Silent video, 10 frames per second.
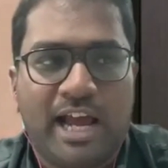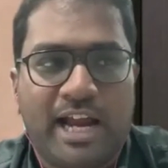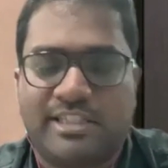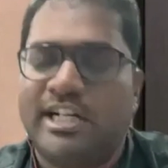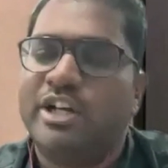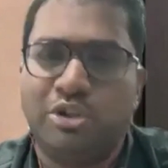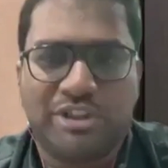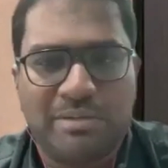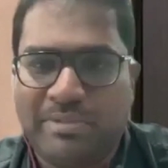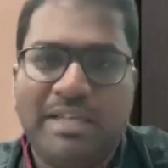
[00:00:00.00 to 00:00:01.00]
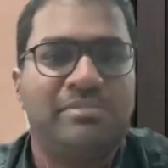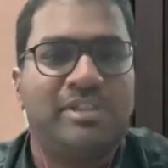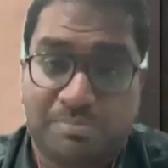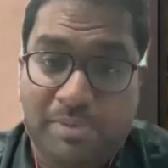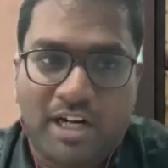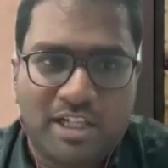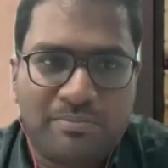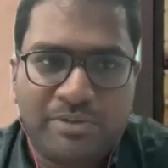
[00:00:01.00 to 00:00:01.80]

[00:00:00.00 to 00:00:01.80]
and I started using memes as part of them,